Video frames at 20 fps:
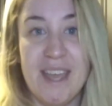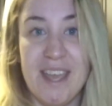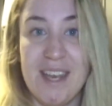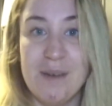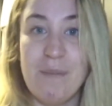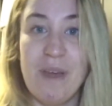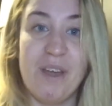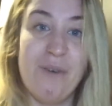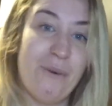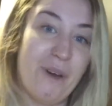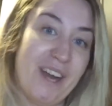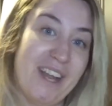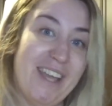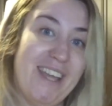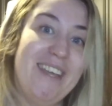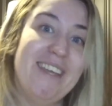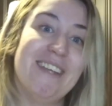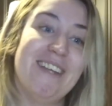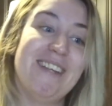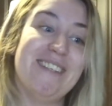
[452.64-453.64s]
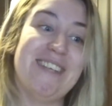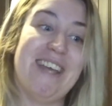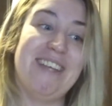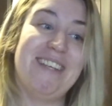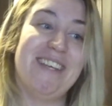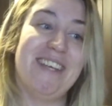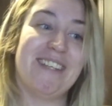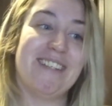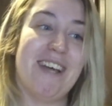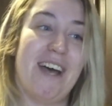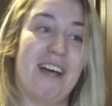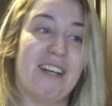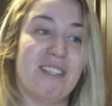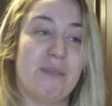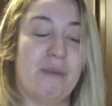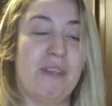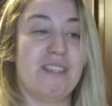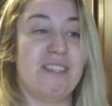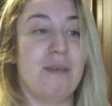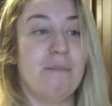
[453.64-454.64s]
in my what I eat in a day TikToks,
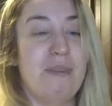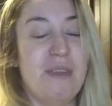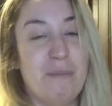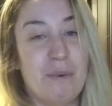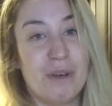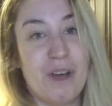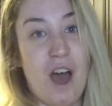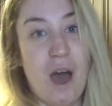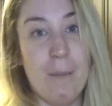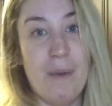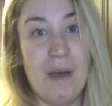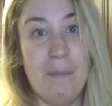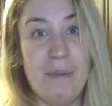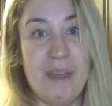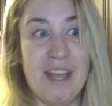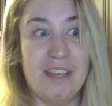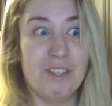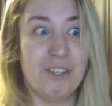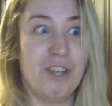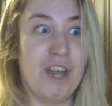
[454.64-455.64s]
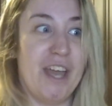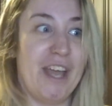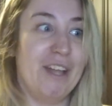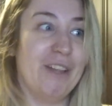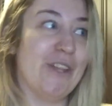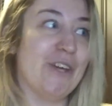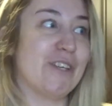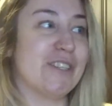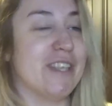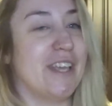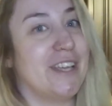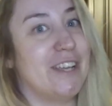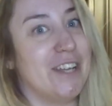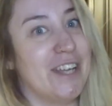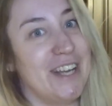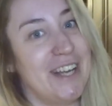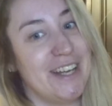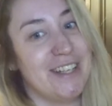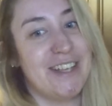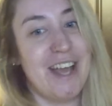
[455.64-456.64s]
because then people come at me and they're like, it looks like you're
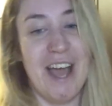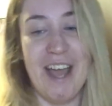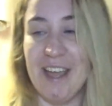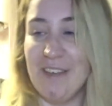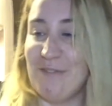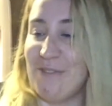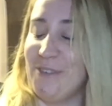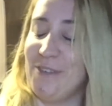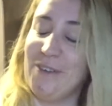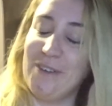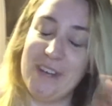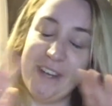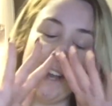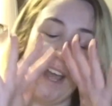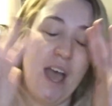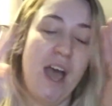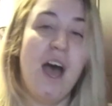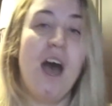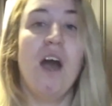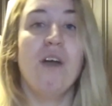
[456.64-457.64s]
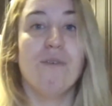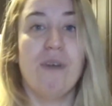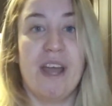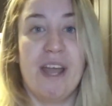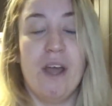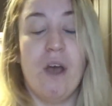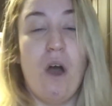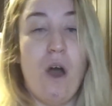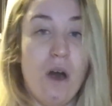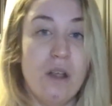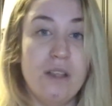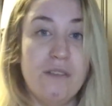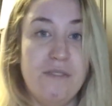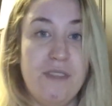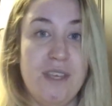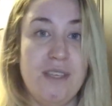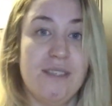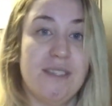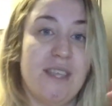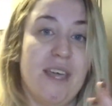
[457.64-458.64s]
eating diet food, and right, all of
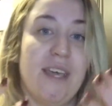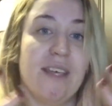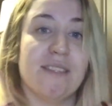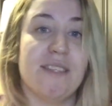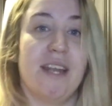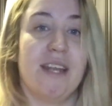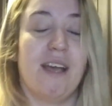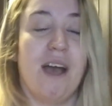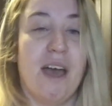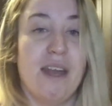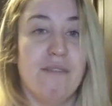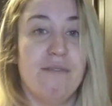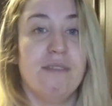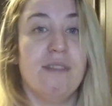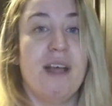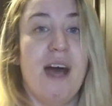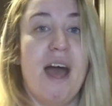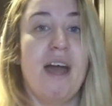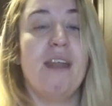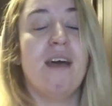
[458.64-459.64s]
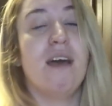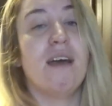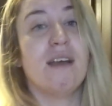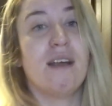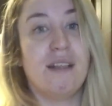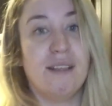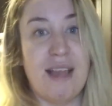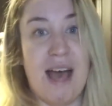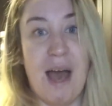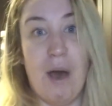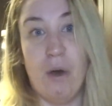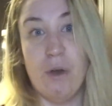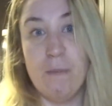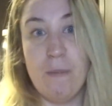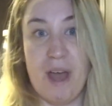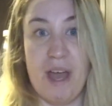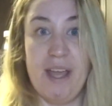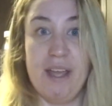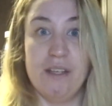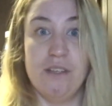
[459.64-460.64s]
these things that I kind of let cloud
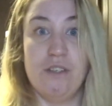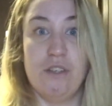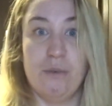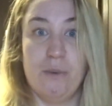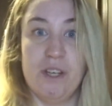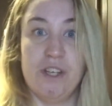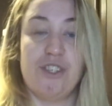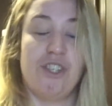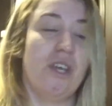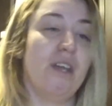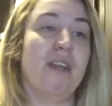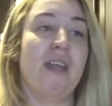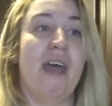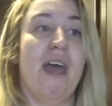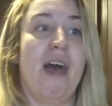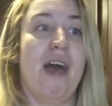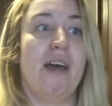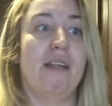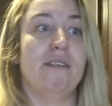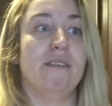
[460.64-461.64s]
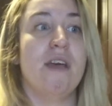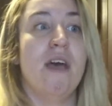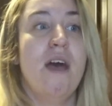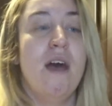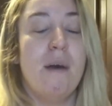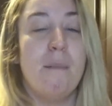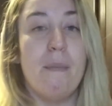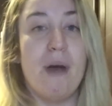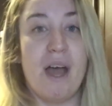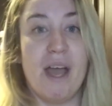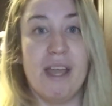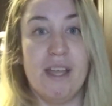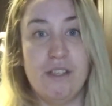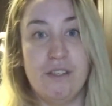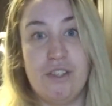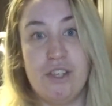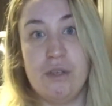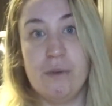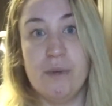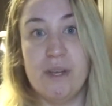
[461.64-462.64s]
my intuition and my
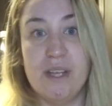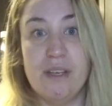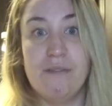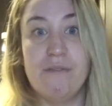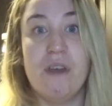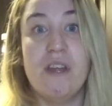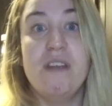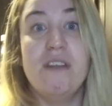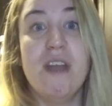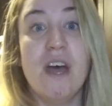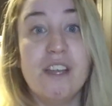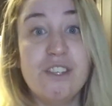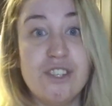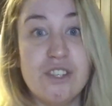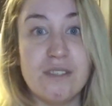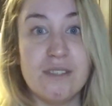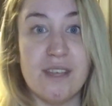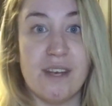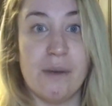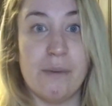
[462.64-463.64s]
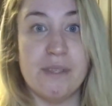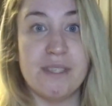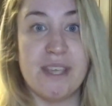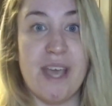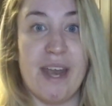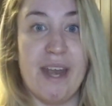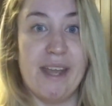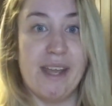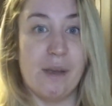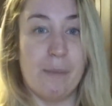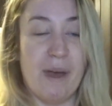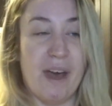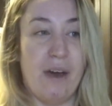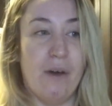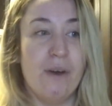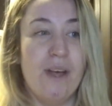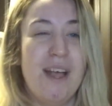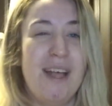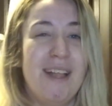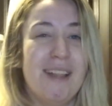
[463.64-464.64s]
intuitive nudges that I was getting
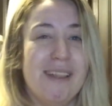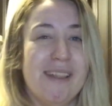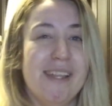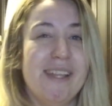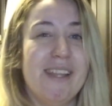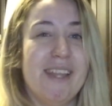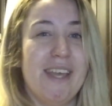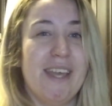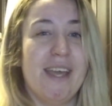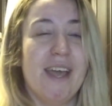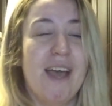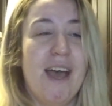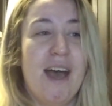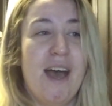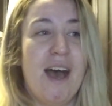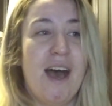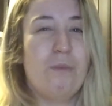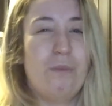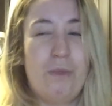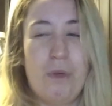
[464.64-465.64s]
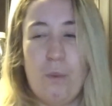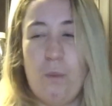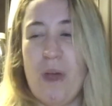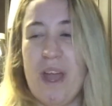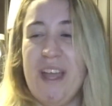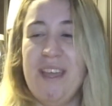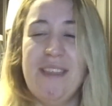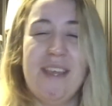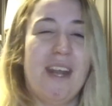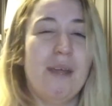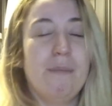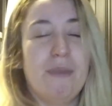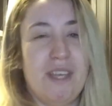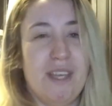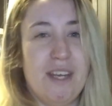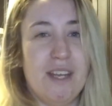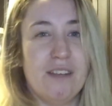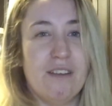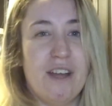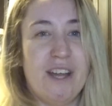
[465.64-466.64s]
about, Lily, the way that I'm
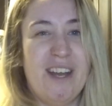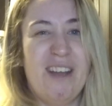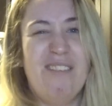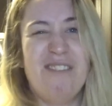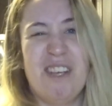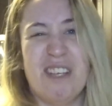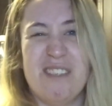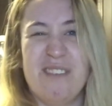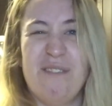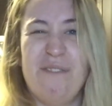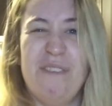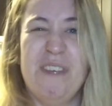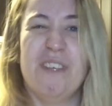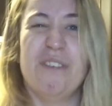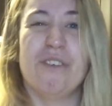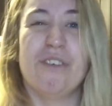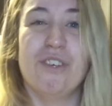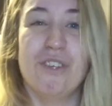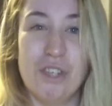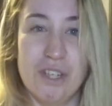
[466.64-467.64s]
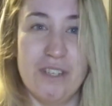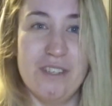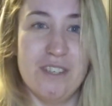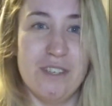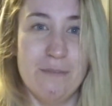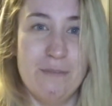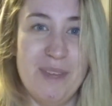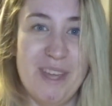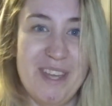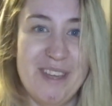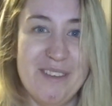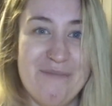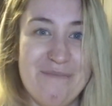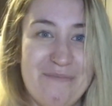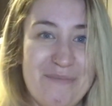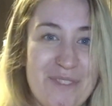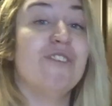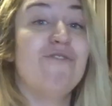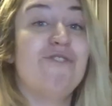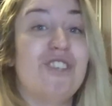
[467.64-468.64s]
eating right now doesn't feel good to me.
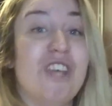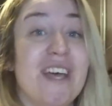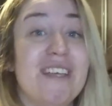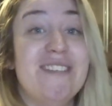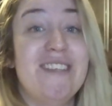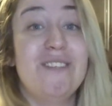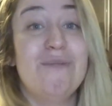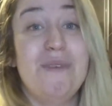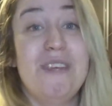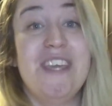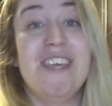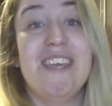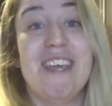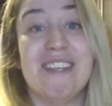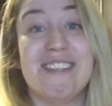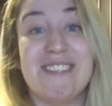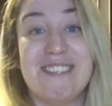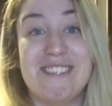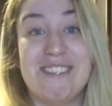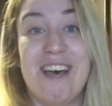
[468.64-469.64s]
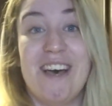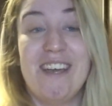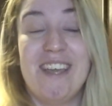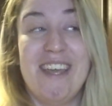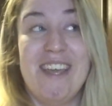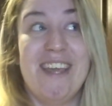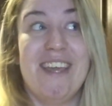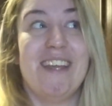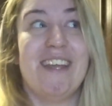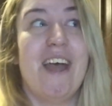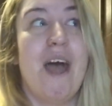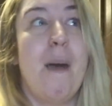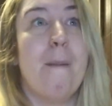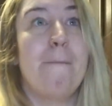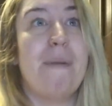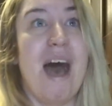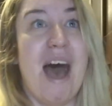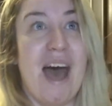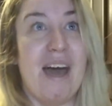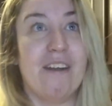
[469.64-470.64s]
So just as we can get stuck in
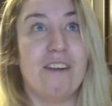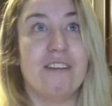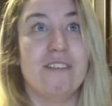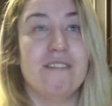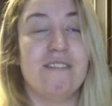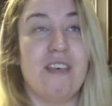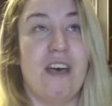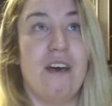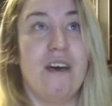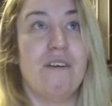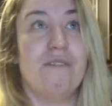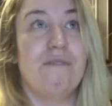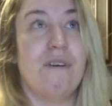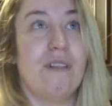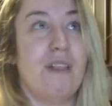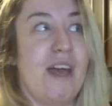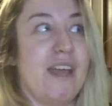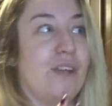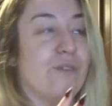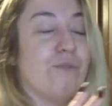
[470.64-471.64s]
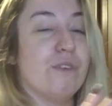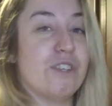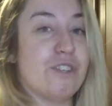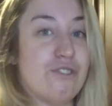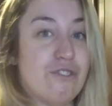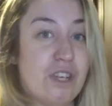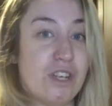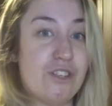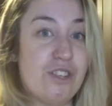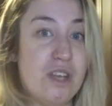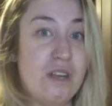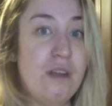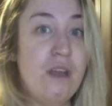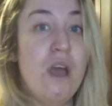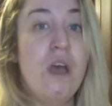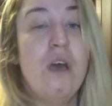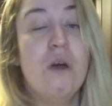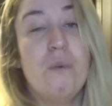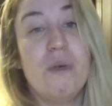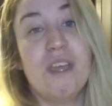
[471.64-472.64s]
patterns of restriction,
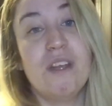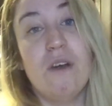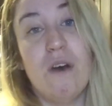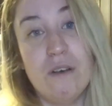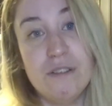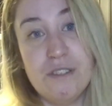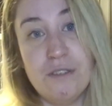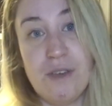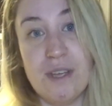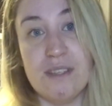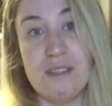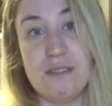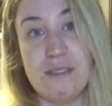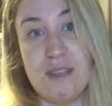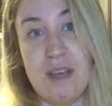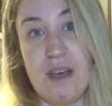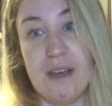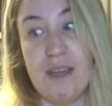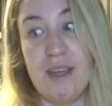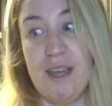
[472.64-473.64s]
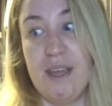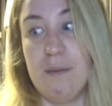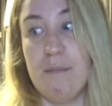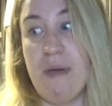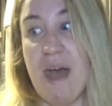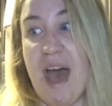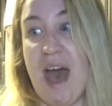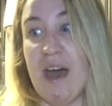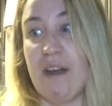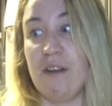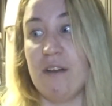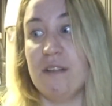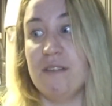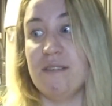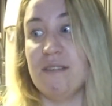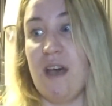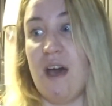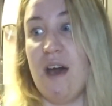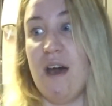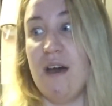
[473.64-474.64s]
we can also get stuck in
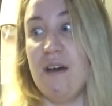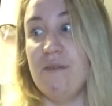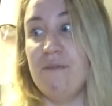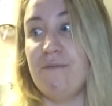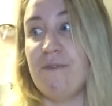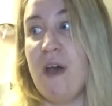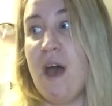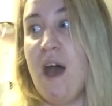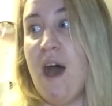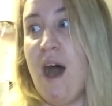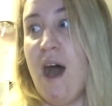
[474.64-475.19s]
patterns of